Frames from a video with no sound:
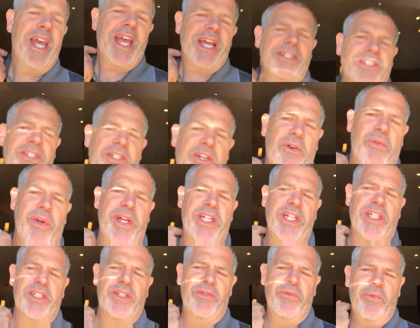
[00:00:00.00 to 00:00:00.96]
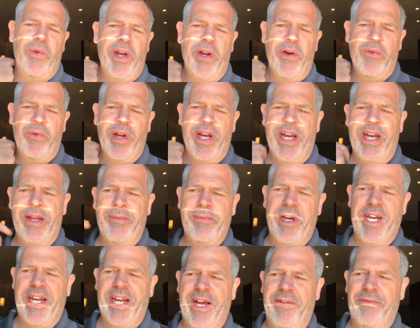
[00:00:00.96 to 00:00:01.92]
and so we don't want
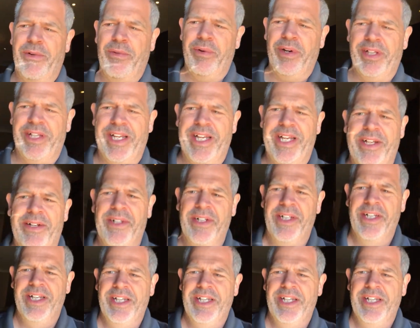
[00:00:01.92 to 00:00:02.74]
anybody to have a really